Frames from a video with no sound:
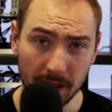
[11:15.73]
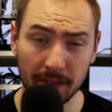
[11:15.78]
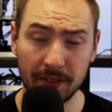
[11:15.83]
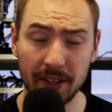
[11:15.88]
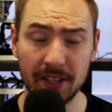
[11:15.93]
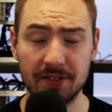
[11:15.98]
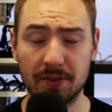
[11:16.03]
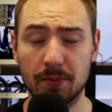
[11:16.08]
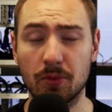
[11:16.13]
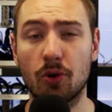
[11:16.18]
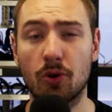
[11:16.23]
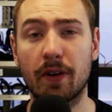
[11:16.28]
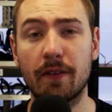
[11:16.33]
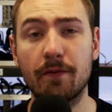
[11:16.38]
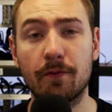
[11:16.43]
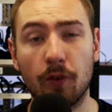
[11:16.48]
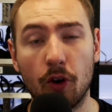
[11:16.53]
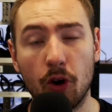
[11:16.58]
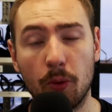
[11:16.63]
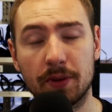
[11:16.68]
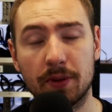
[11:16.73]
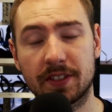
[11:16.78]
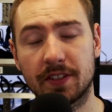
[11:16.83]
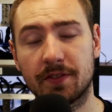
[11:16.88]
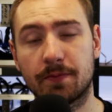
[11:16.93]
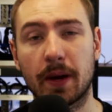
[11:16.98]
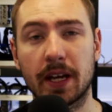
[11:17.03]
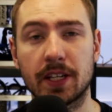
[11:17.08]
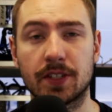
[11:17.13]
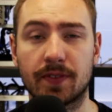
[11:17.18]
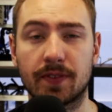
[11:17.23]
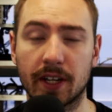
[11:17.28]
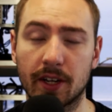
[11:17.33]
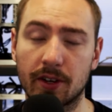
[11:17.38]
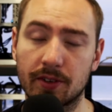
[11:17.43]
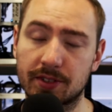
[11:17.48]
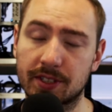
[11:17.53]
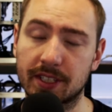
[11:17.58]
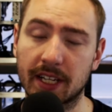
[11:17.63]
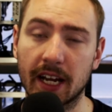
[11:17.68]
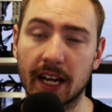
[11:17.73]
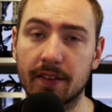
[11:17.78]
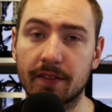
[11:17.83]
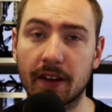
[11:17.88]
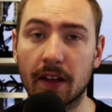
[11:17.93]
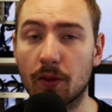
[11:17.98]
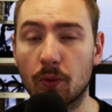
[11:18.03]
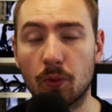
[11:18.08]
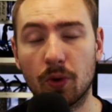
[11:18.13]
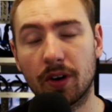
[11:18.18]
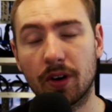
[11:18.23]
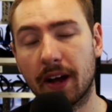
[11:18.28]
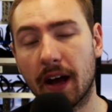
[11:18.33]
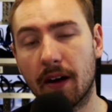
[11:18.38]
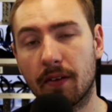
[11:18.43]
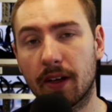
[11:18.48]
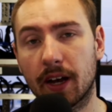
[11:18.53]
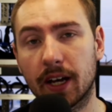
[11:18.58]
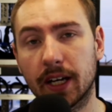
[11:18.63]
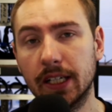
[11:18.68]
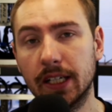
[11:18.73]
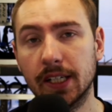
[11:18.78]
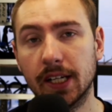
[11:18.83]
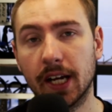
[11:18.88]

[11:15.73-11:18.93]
these are more informative based videos to kind of get the word out there.